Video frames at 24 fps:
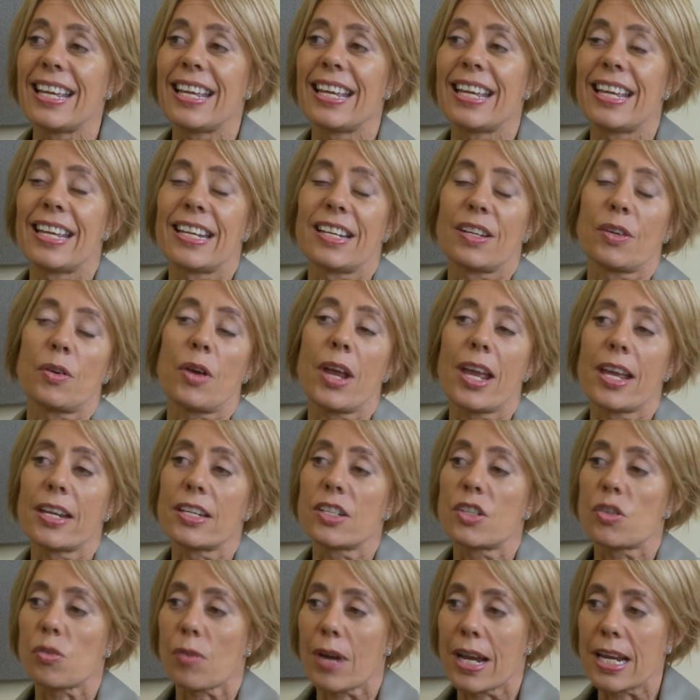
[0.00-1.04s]

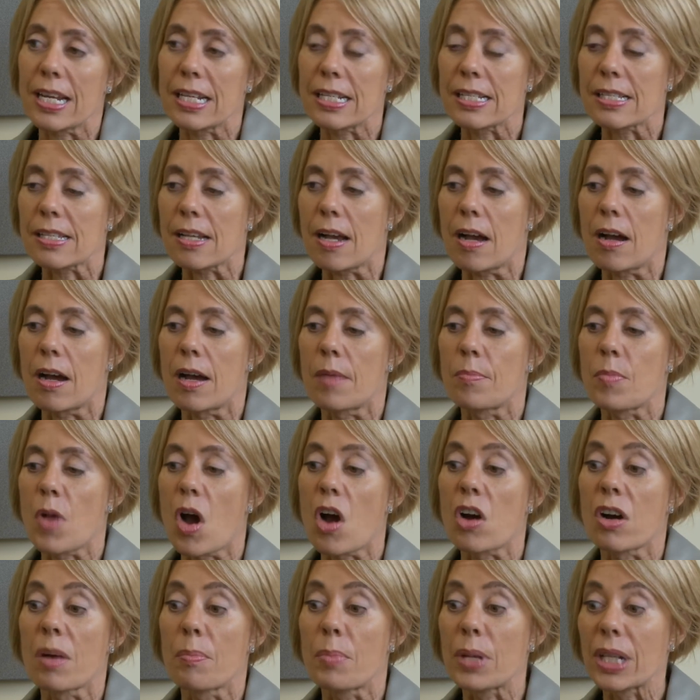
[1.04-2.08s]
It drains
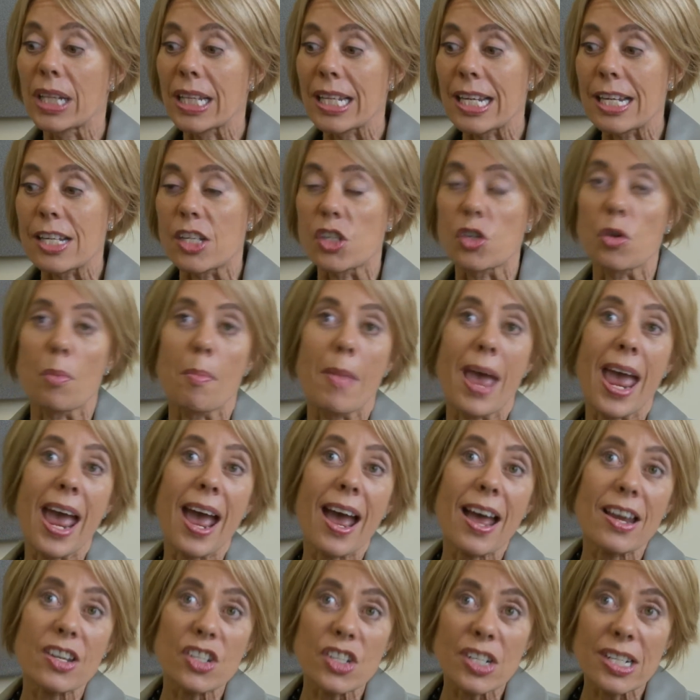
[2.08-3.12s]
our ability to
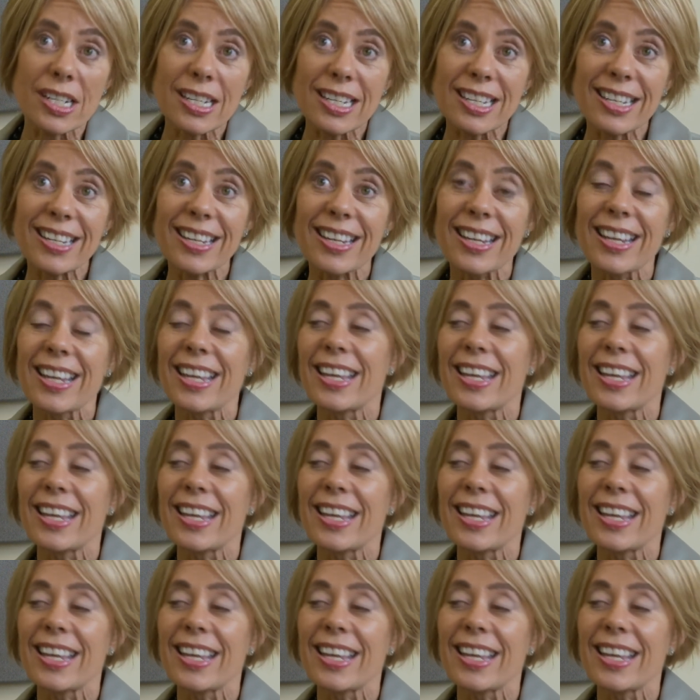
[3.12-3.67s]
imagine.